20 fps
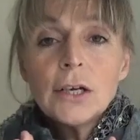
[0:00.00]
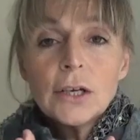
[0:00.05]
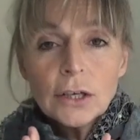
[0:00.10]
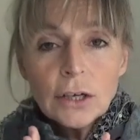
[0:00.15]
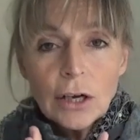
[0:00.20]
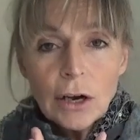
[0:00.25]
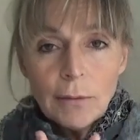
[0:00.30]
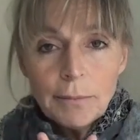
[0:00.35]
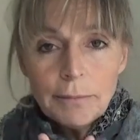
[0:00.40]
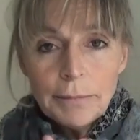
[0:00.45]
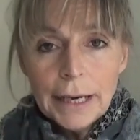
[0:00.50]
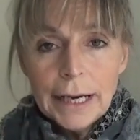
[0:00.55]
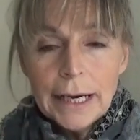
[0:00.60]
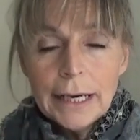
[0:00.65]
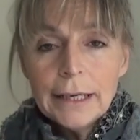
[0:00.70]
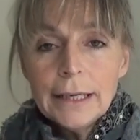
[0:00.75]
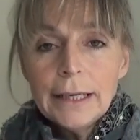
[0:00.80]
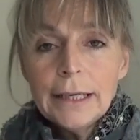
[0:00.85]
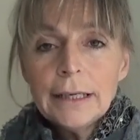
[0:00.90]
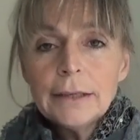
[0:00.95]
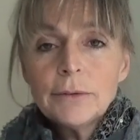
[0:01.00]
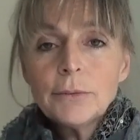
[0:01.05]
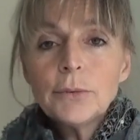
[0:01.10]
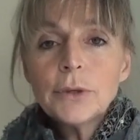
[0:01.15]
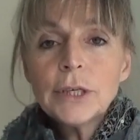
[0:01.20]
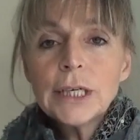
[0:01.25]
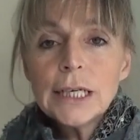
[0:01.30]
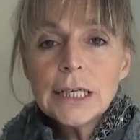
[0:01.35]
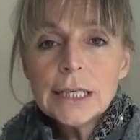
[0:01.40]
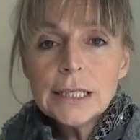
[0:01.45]
compare
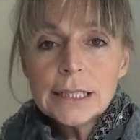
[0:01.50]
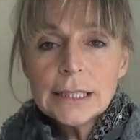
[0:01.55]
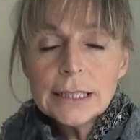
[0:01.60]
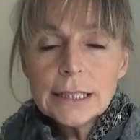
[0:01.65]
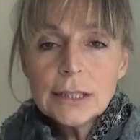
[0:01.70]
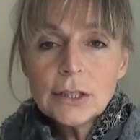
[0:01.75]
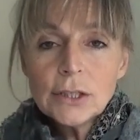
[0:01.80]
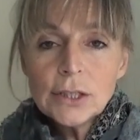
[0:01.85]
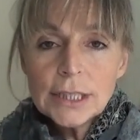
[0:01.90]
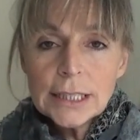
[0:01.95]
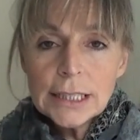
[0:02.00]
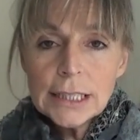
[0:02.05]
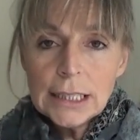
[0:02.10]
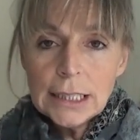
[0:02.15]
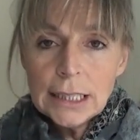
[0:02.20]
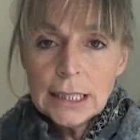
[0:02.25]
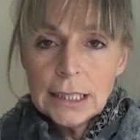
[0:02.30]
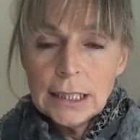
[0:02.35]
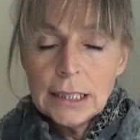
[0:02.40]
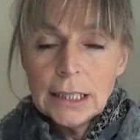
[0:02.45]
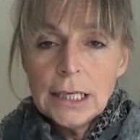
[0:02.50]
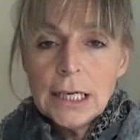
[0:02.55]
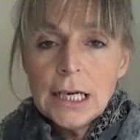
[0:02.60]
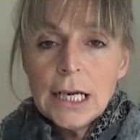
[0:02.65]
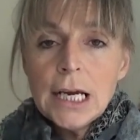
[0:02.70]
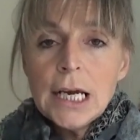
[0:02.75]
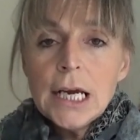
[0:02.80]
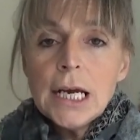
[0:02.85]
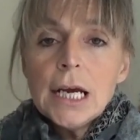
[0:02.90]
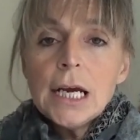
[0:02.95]
what it is that you're seeing
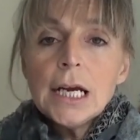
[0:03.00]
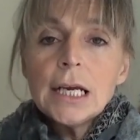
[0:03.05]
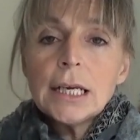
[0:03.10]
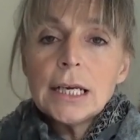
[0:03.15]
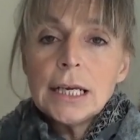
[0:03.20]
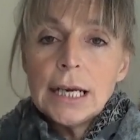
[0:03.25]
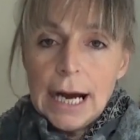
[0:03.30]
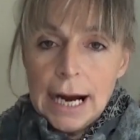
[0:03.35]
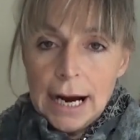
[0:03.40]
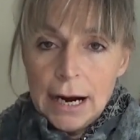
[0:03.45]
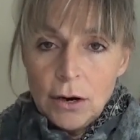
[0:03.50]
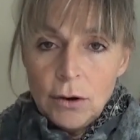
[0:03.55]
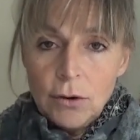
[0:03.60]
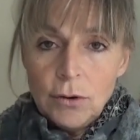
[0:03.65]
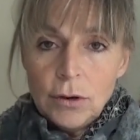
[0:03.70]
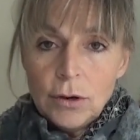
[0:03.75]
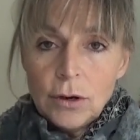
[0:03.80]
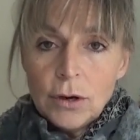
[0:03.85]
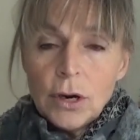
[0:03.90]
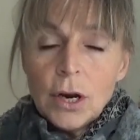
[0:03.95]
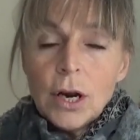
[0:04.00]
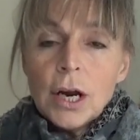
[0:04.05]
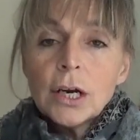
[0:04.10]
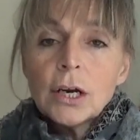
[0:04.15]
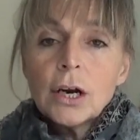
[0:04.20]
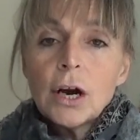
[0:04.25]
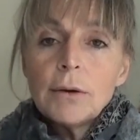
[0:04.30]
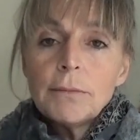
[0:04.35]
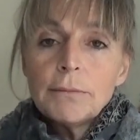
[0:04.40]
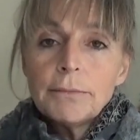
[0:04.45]
now,
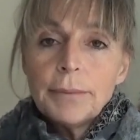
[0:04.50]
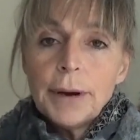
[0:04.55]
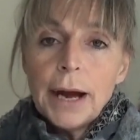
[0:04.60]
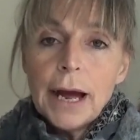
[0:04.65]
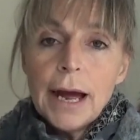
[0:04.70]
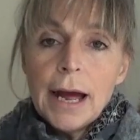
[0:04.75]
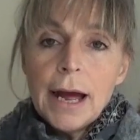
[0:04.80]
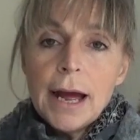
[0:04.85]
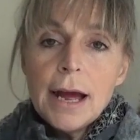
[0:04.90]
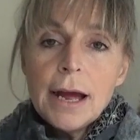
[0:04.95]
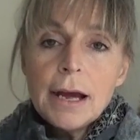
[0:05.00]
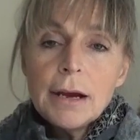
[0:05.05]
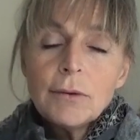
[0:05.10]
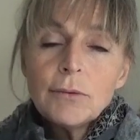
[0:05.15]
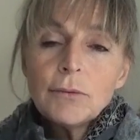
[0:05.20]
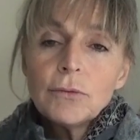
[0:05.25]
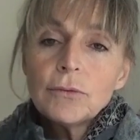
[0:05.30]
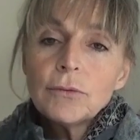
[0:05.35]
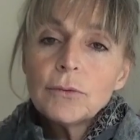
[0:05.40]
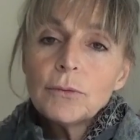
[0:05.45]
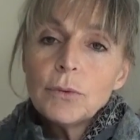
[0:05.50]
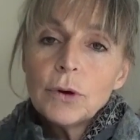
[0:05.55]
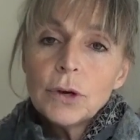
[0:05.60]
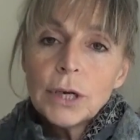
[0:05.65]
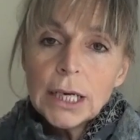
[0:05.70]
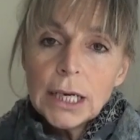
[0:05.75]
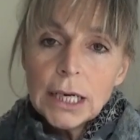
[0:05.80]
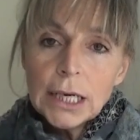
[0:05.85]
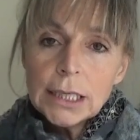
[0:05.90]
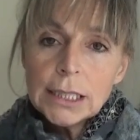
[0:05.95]
compare what
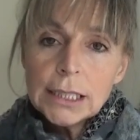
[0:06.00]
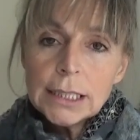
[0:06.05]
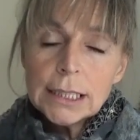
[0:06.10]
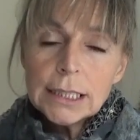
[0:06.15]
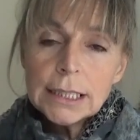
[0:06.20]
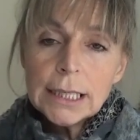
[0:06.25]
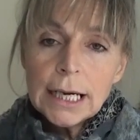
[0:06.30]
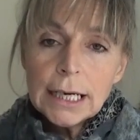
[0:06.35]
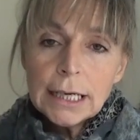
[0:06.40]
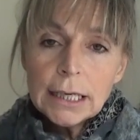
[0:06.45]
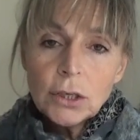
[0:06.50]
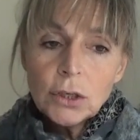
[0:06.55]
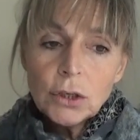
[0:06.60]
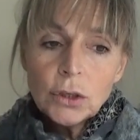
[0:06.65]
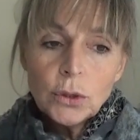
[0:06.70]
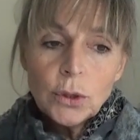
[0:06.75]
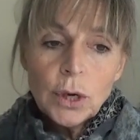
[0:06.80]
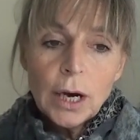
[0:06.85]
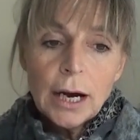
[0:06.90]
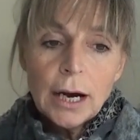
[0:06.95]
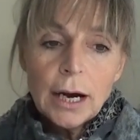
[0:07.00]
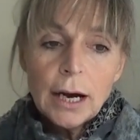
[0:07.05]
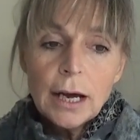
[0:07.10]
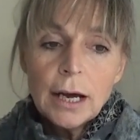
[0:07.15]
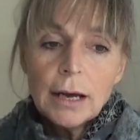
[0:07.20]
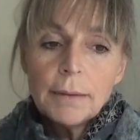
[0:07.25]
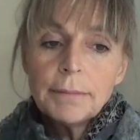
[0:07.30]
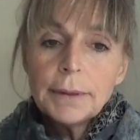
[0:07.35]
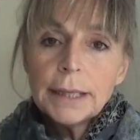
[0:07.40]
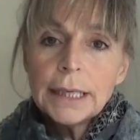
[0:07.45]
it is that you
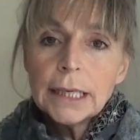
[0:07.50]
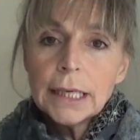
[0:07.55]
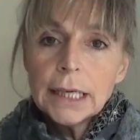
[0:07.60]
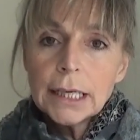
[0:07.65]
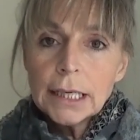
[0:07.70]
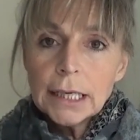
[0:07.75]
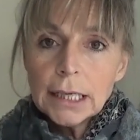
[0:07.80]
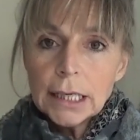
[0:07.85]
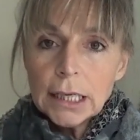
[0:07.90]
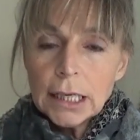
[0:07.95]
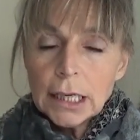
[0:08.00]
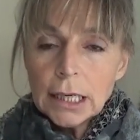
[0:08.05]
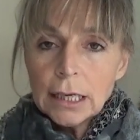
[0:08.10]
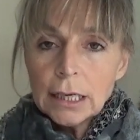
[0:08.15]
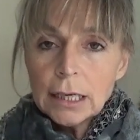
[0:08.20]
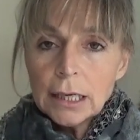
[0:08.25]
are being